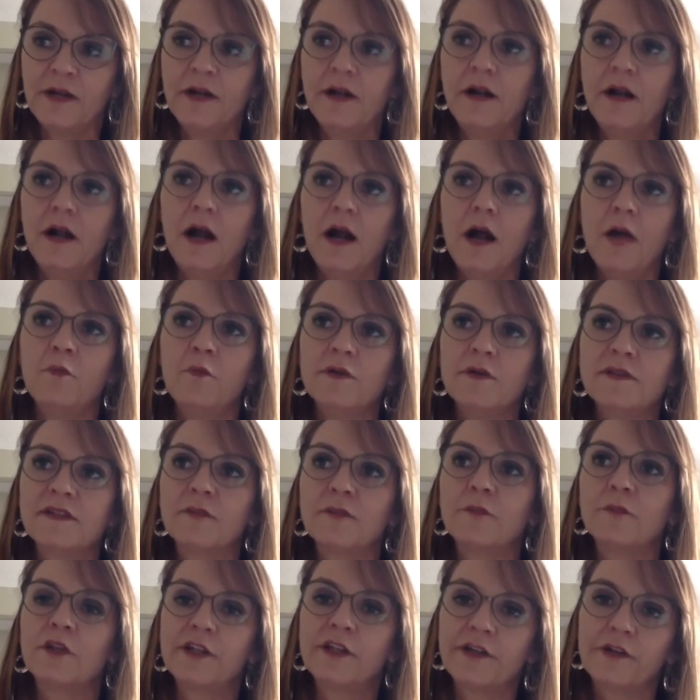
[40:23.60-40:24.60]
um, with
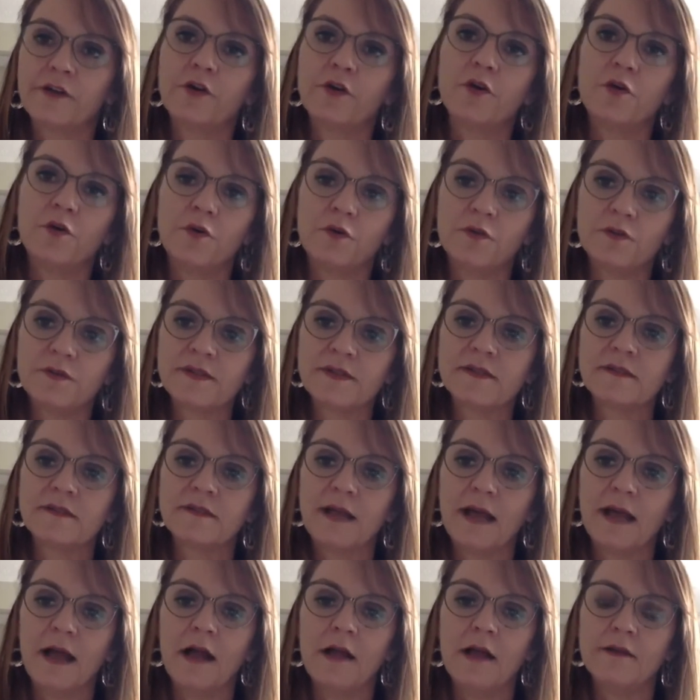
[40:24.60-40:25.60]
some clear goals
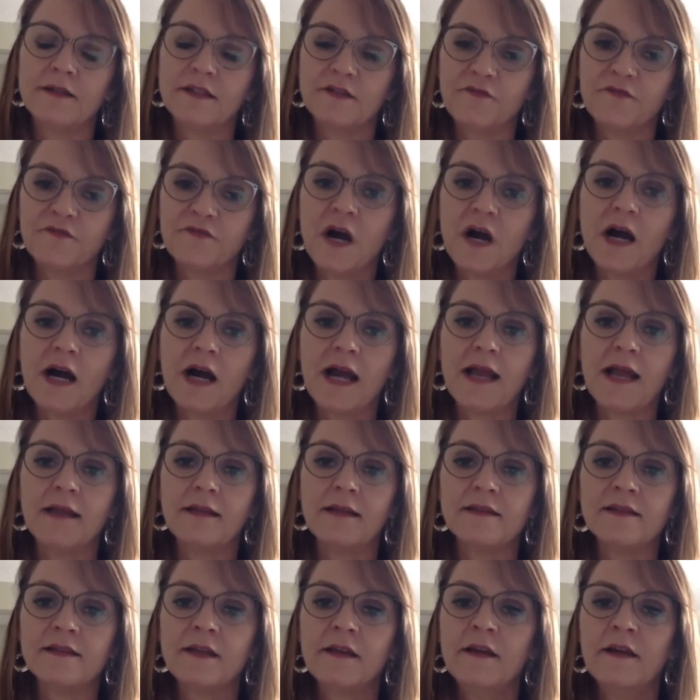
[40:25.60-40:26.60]
uh,
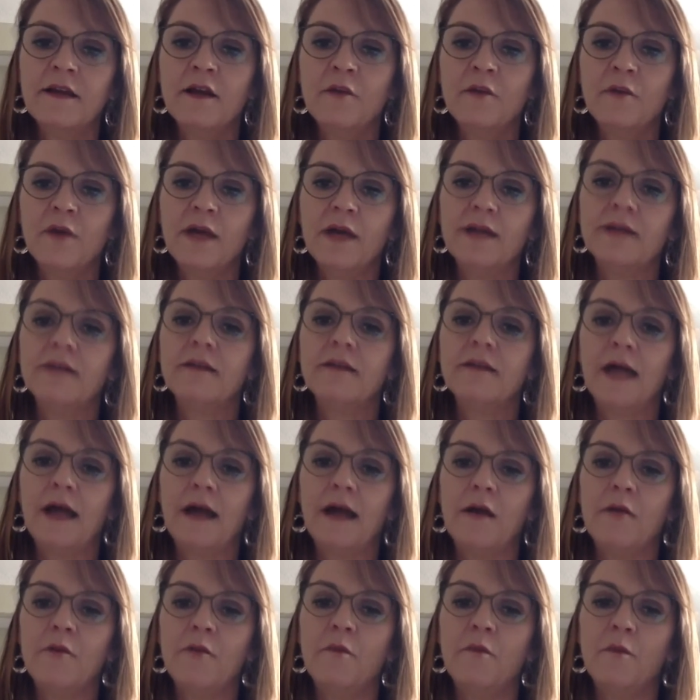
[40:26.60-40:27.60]
defined, but
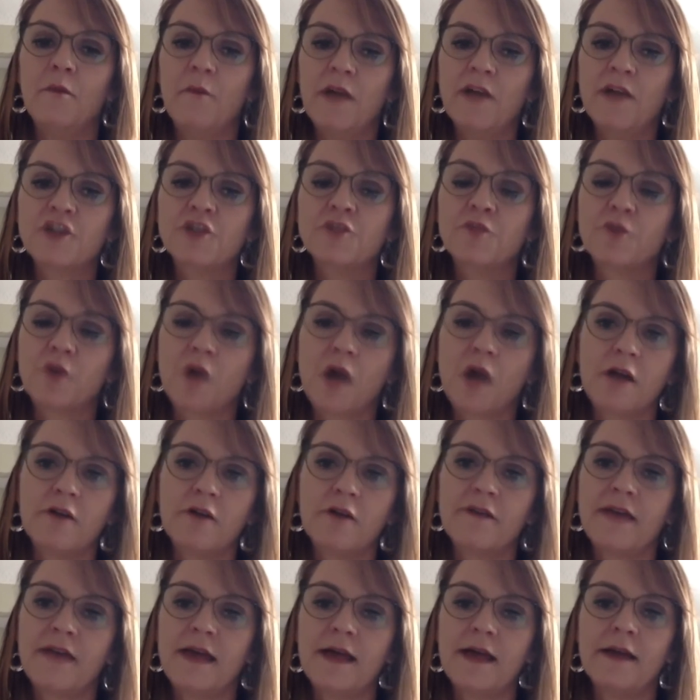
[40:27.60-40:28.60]
um, much broader
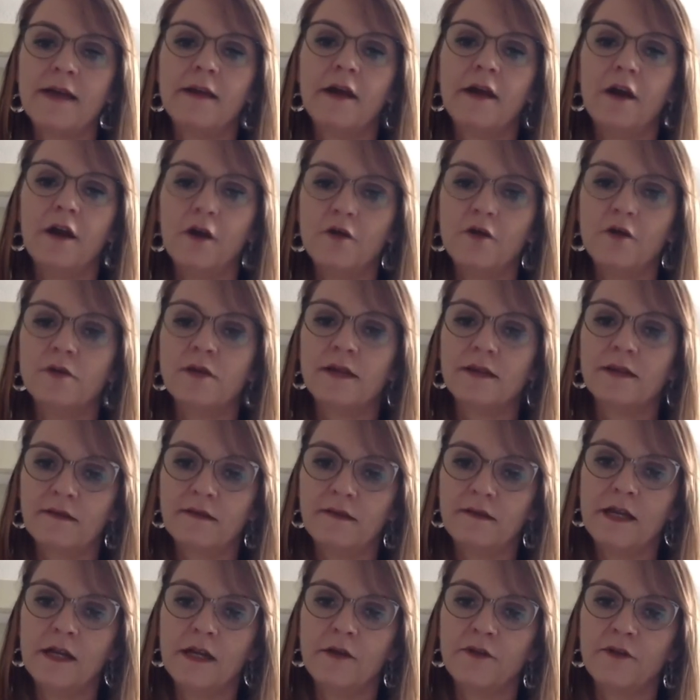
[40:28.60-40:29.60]
than, oh,
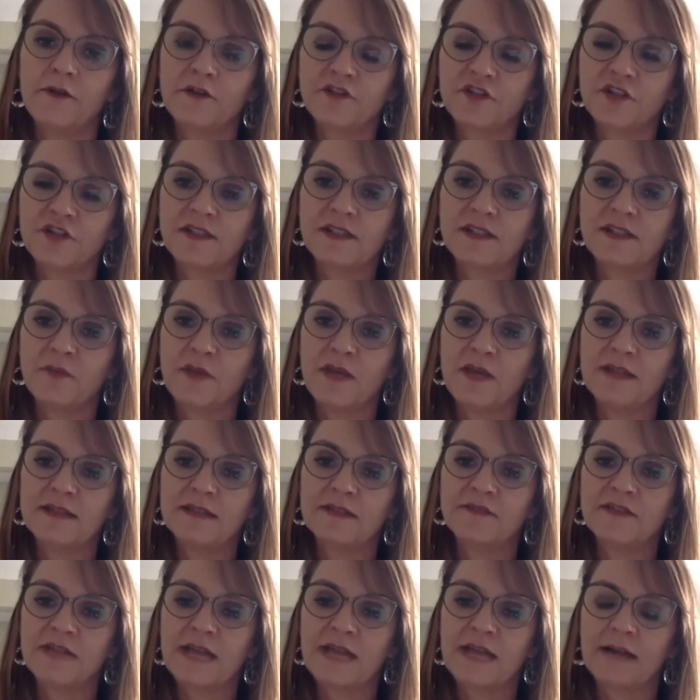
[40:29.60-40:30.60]
you know, there's just a piece
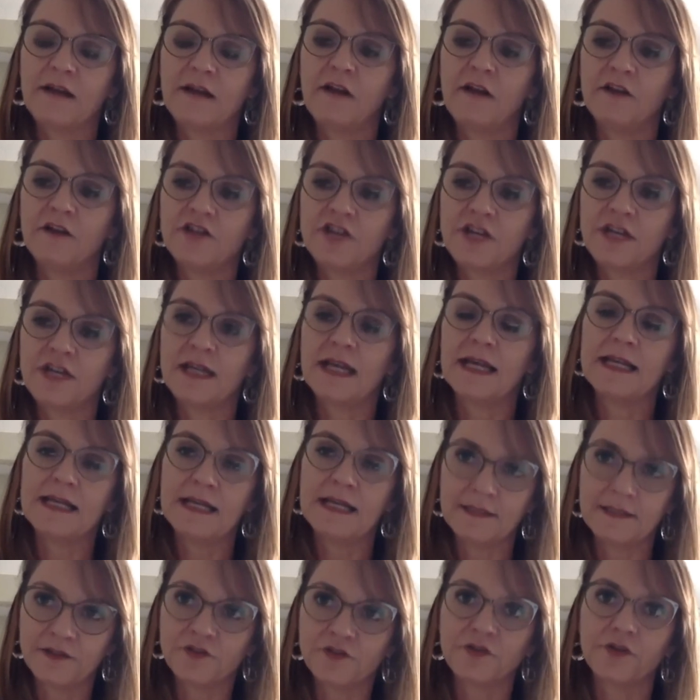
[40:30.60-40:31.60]
of technology to get
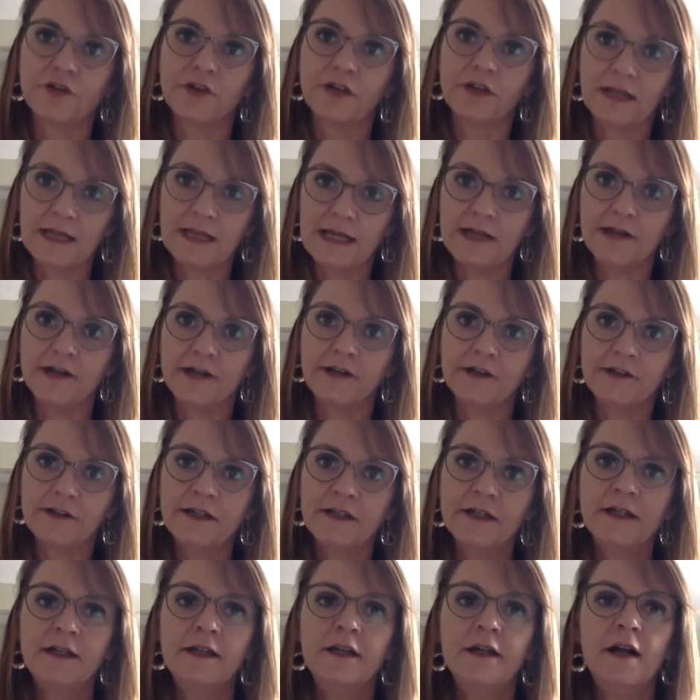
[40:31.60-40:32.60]
inserted here.
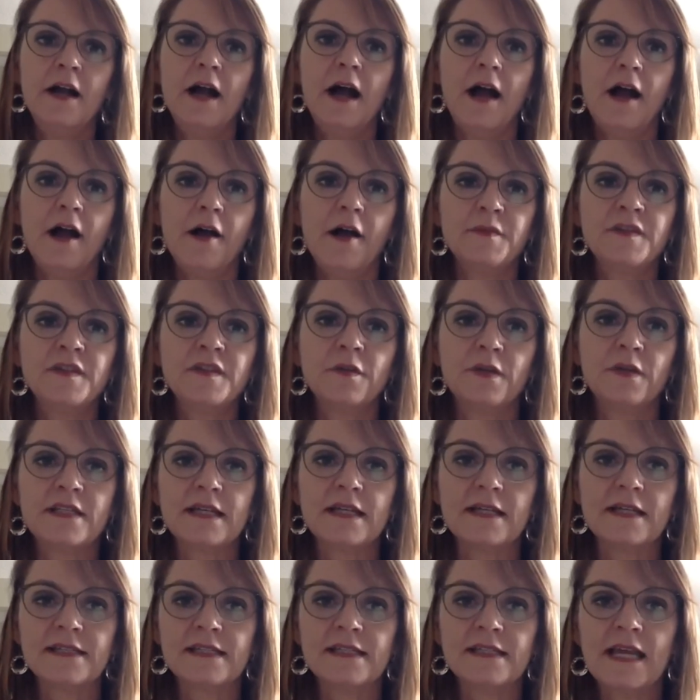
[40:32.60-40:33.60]
Um, so it
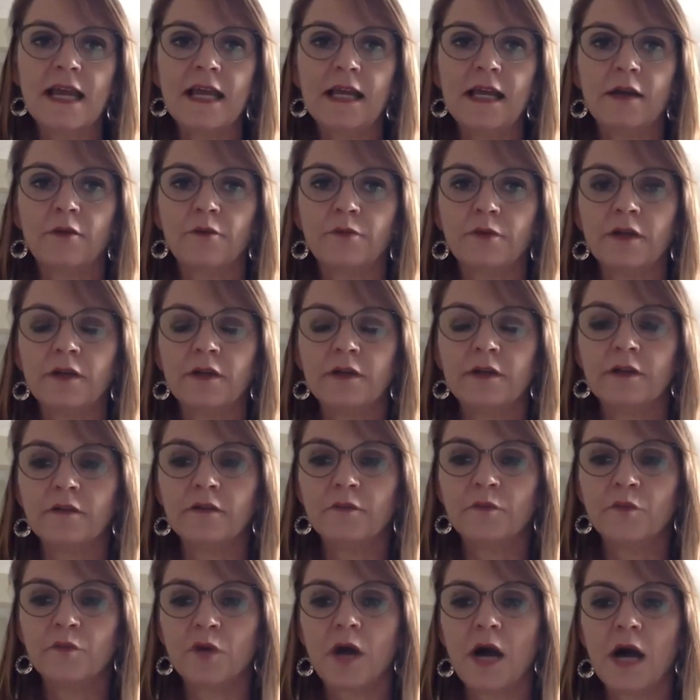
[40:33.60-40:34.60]
does take a
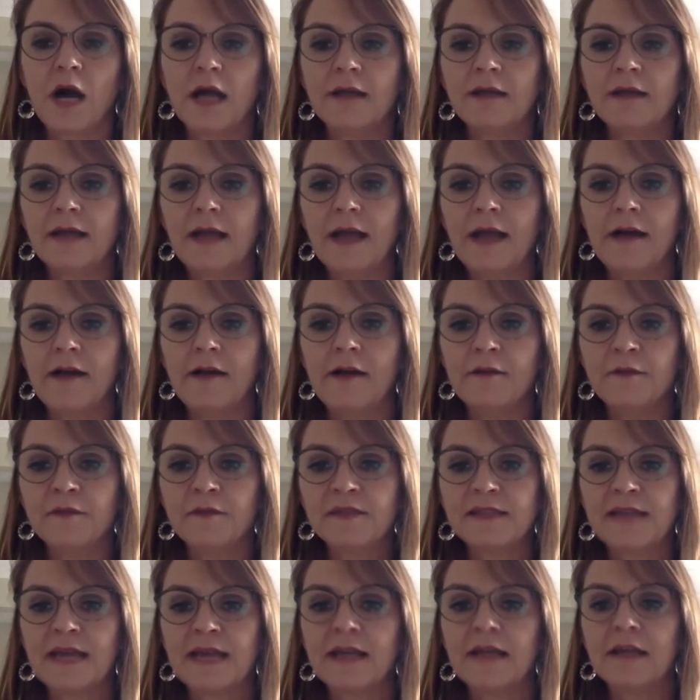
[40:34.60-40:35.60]
real broad
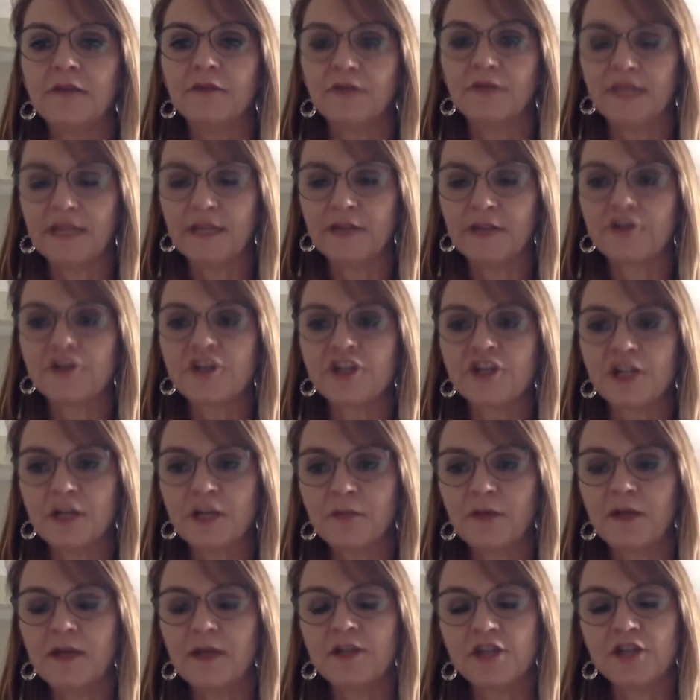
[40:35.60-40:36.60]
set of leadership
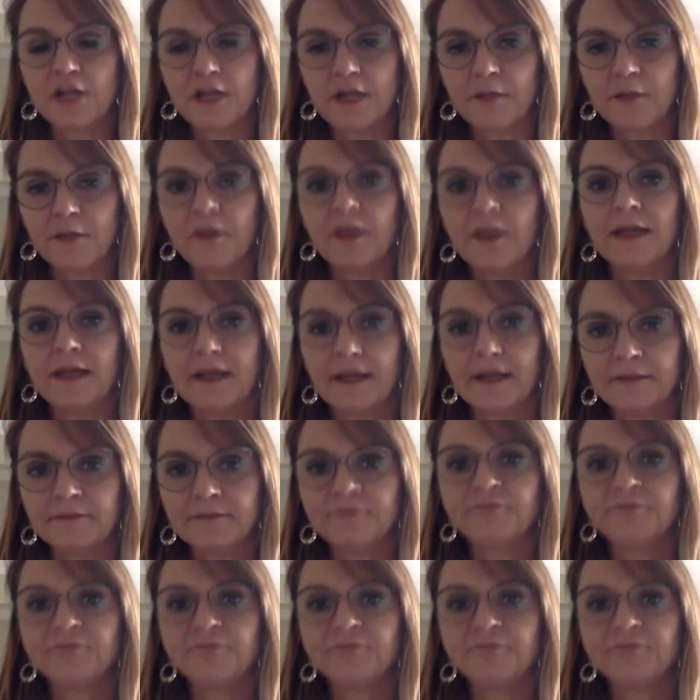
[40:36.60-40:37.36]
and championing.